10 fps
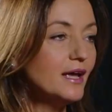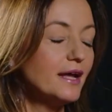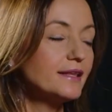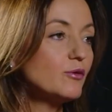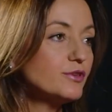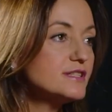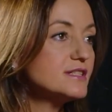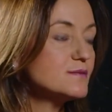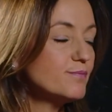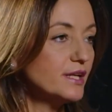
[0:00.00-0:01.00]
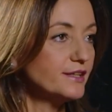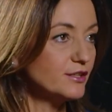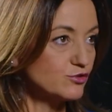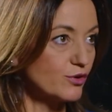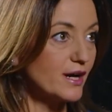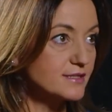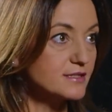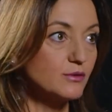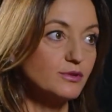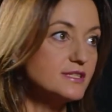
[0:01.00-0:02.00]
and how this is building trust.
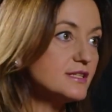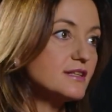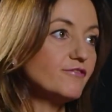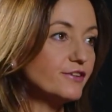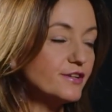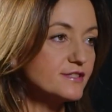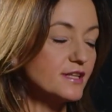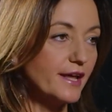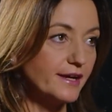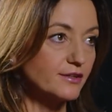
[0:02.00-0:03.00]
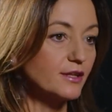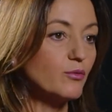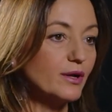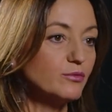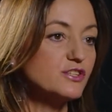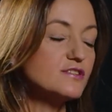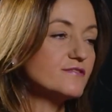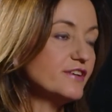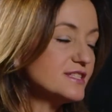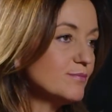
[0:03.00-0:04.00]
So this is the first layer, the one which is
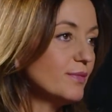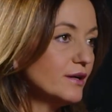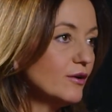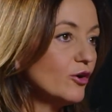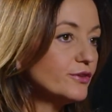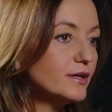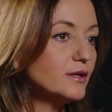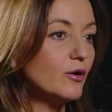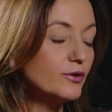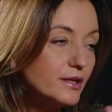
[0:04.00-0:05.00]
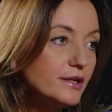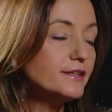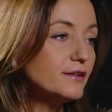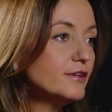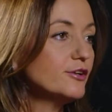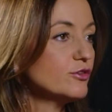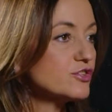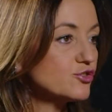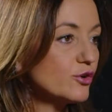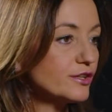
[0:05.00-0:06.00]
visible literally on a
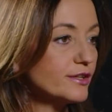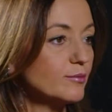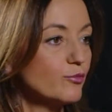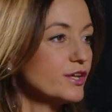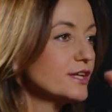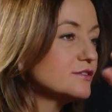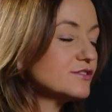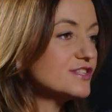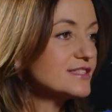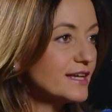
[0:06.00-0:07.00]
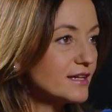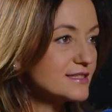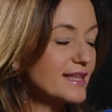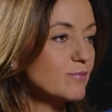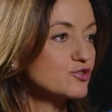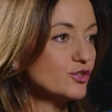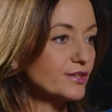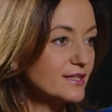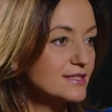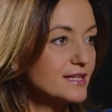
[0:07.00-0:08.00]
short term. We can just take a snapshot
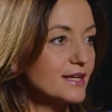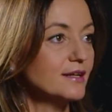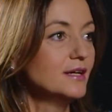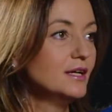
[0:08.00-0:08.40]
and say,